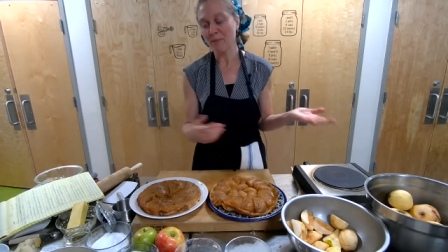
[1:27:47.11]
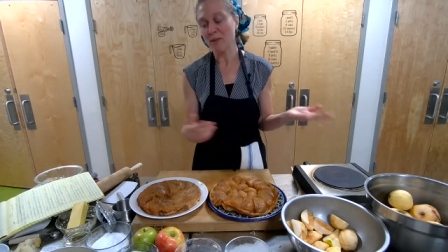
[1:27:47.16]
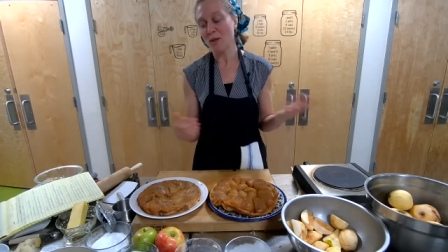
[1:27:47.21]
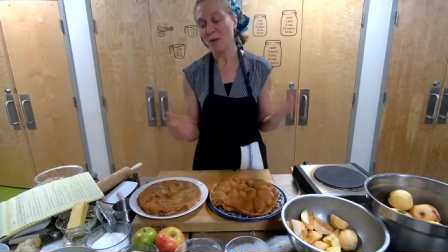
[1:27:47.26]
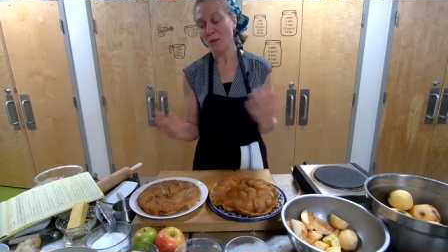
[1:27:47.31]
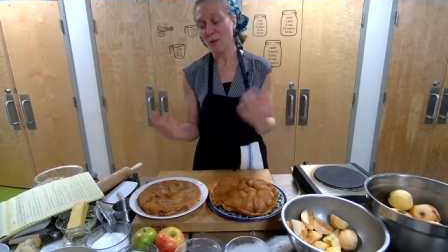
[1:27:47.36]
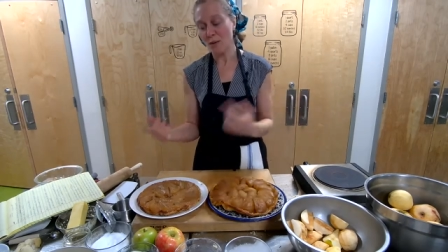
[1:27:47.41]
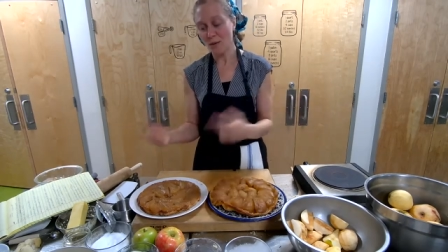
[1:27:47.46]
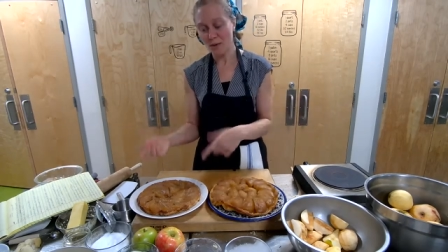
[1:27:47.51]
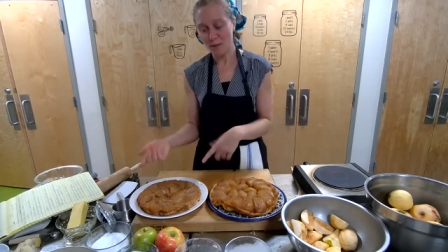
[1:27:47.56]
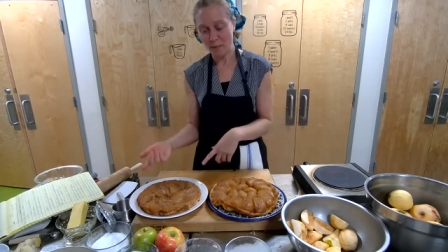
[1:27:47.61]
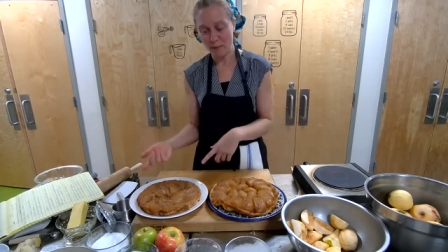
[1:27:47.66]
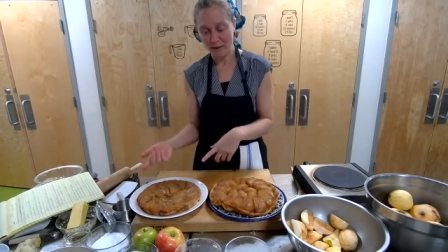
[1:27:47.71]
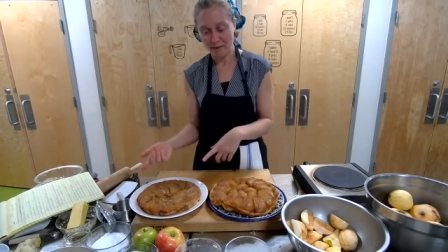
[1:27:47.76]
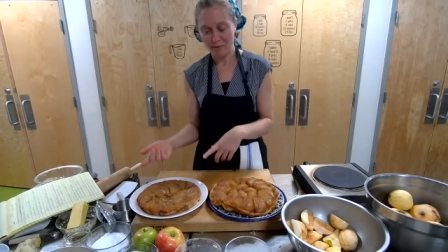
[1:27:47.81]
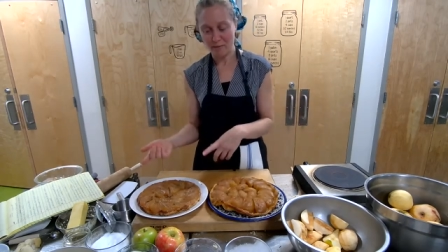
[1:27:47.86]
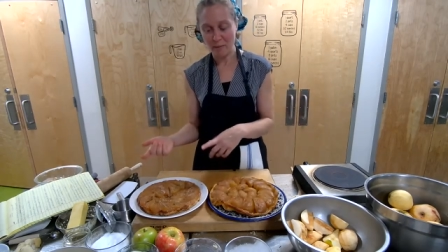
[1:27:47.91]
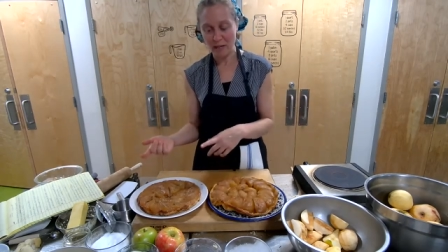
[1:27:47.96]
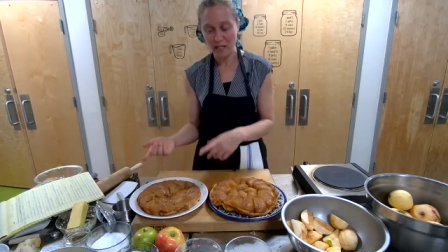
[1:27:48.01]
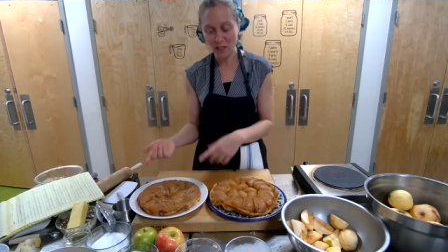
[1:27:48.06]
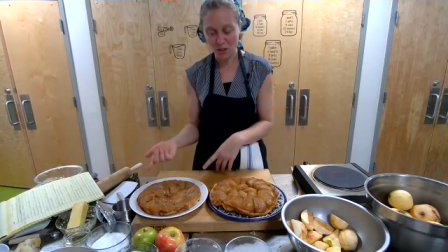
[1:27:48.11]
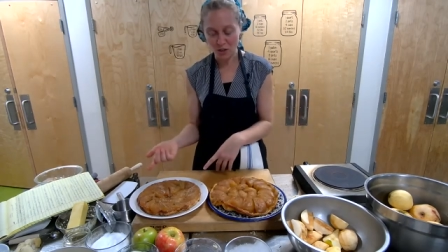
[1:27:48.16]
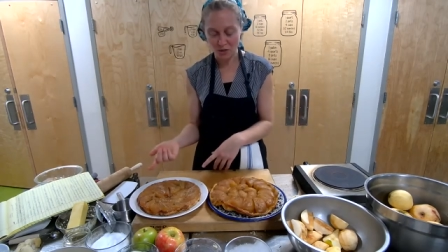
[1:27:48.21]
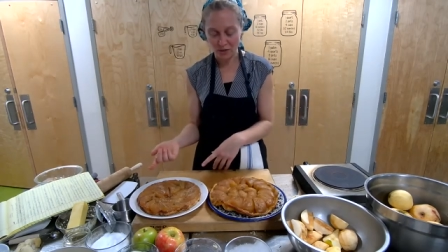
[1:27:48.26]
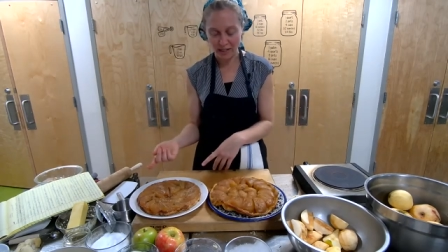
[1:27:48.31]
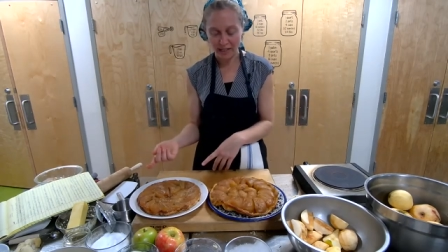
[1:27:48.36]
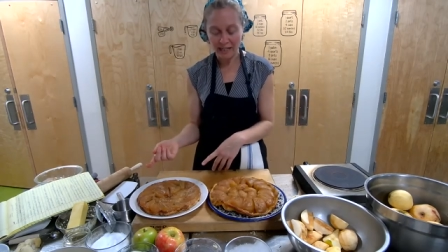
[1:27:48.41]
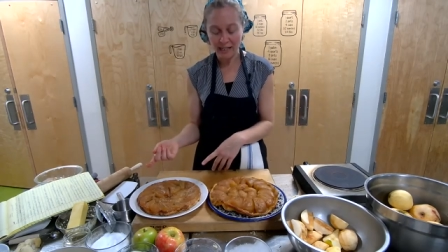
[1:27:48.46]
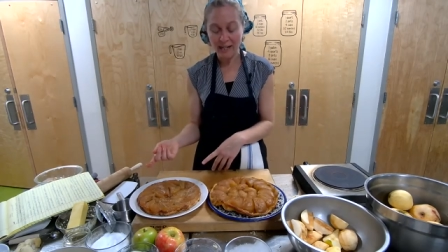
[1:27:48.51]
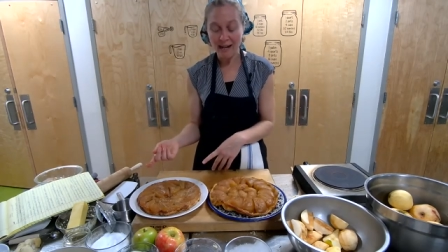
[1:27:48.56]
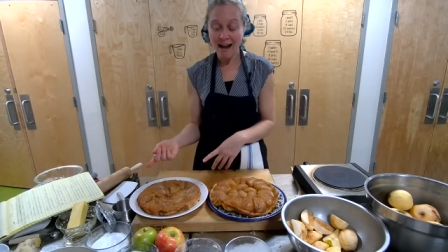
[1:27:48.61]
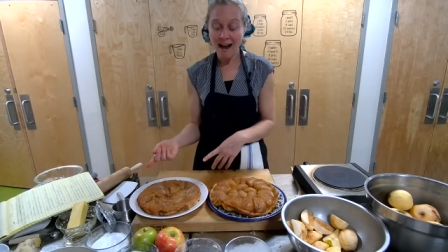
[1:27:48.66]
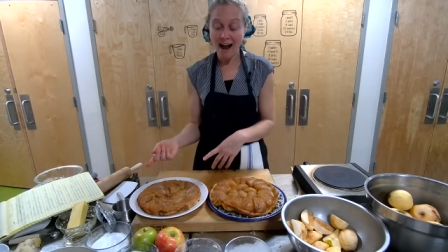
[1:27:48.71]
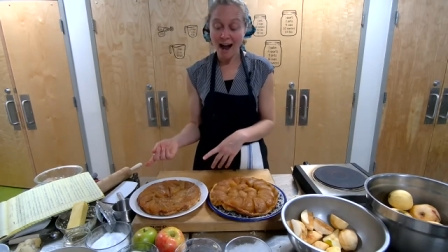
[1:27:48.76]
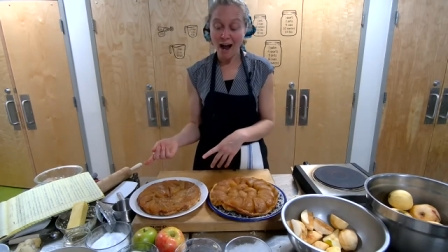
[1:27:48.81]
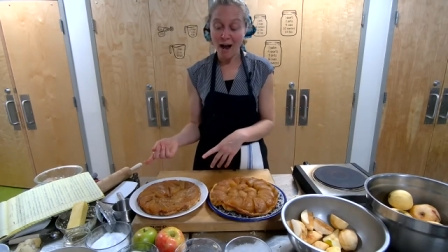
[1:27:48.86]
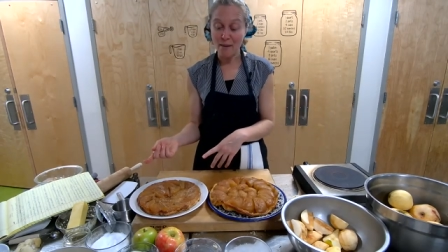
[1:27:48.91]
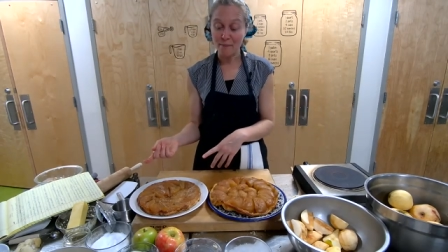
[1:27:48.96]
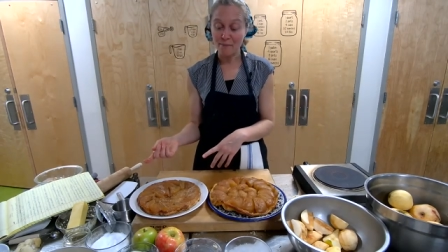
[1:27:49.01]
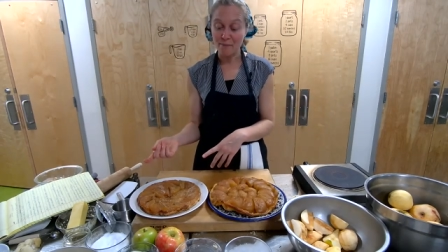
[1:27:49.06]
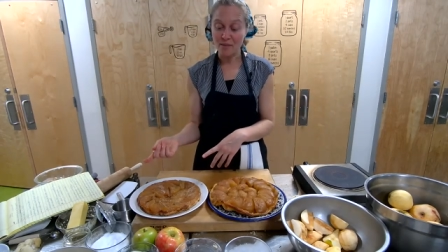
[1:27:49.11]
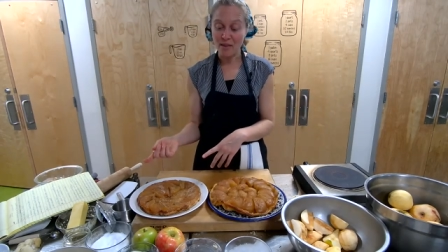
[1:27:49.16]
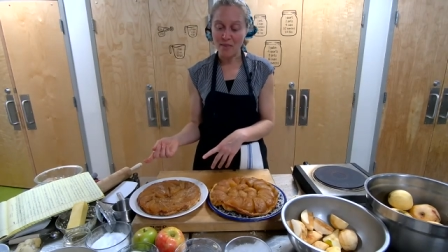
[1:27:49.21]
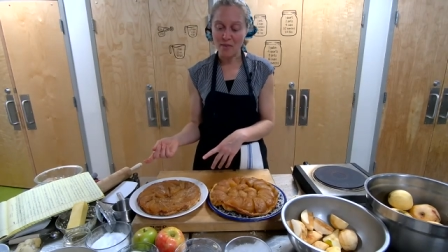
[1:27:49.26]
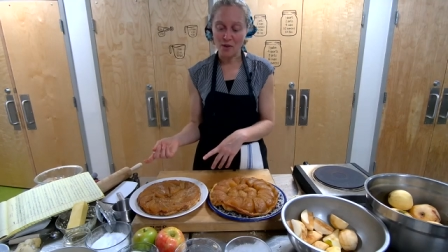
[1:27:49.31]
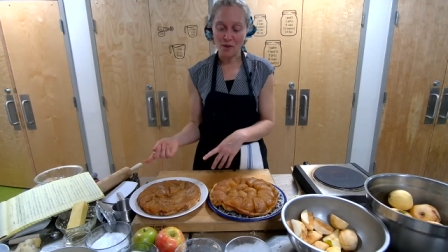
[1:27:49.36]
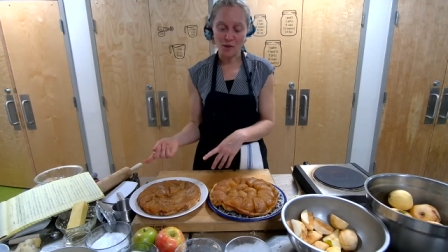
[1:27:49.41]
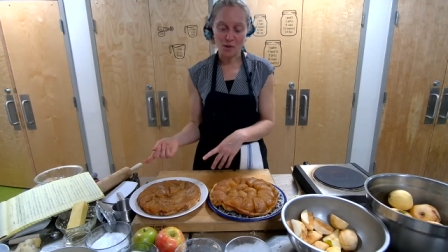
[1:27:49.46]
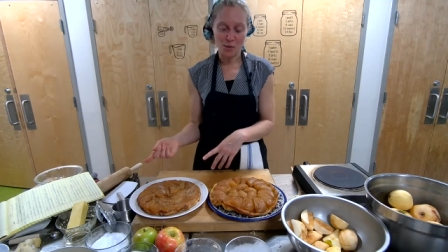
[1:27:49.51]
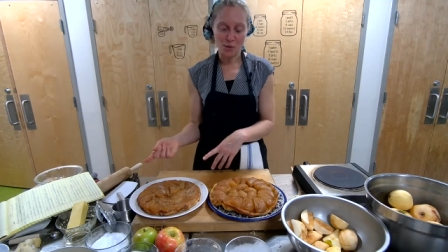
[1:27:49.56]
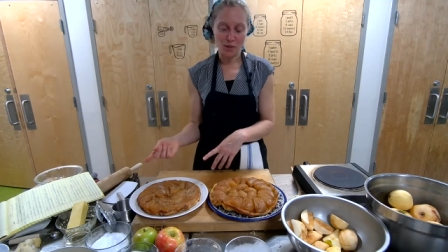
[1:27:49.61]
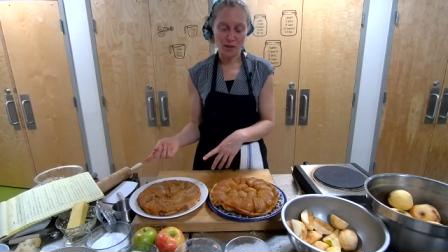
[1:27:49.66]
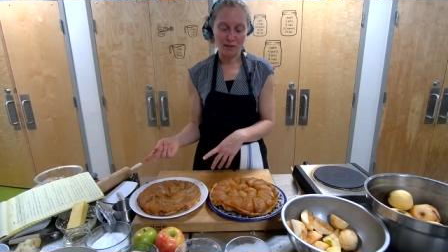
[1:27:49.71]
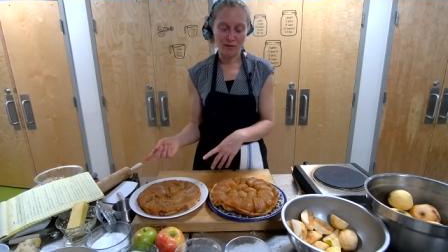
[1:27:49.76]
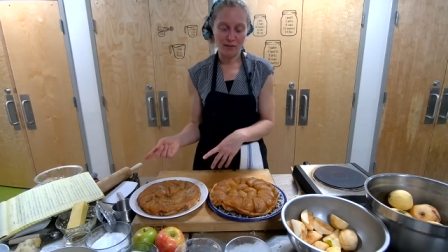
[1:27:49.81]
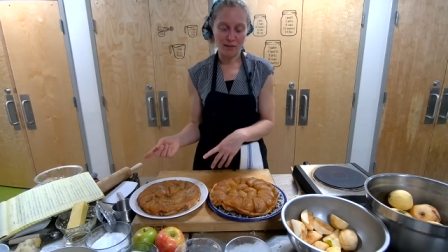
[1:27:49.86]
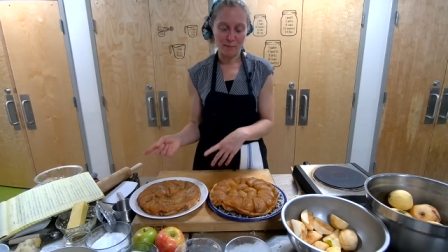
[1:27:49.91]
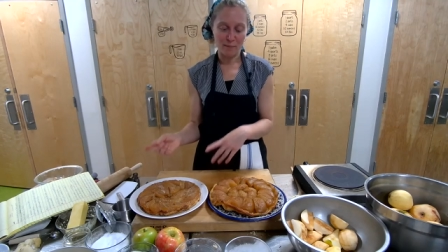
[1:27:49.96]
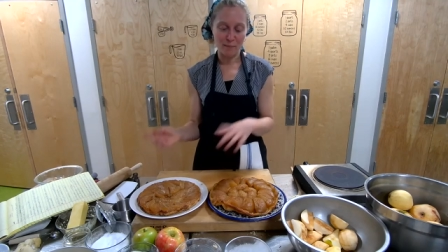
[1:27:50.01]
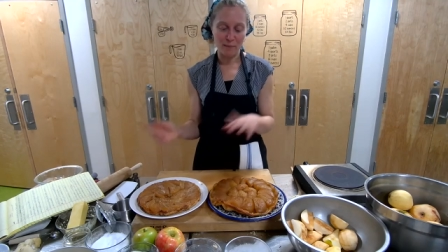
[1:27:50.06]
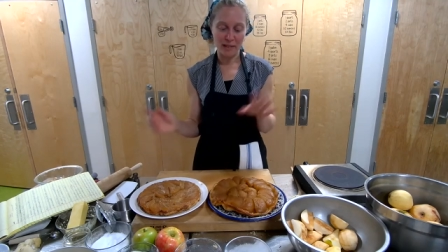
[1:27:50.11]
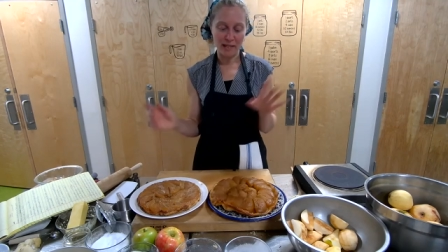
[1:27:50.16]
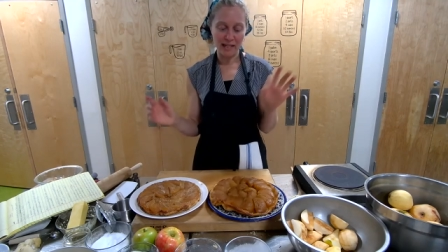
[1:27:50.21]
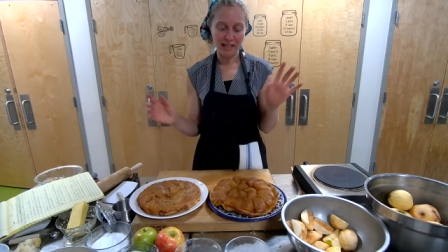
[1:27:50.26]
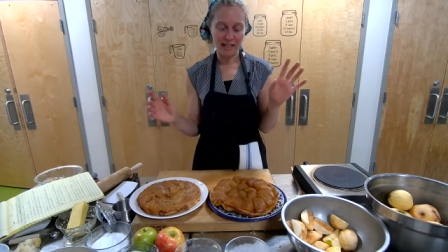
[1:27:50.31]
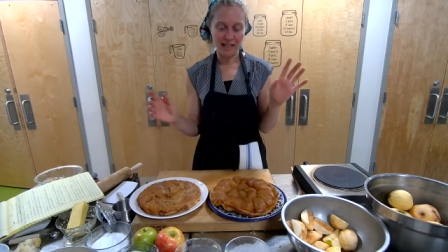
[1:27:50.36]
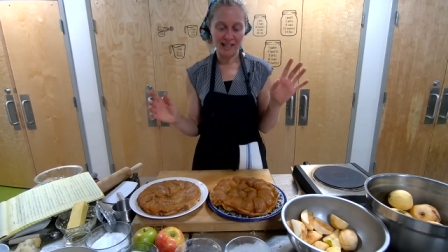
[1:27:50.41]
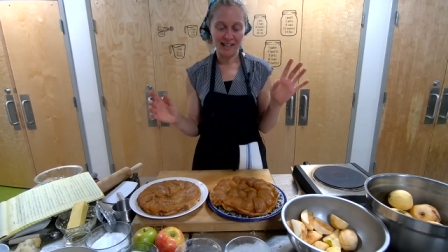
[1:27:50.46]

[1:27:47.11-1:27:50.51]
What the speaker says: or the puff pastry. There's sort of a big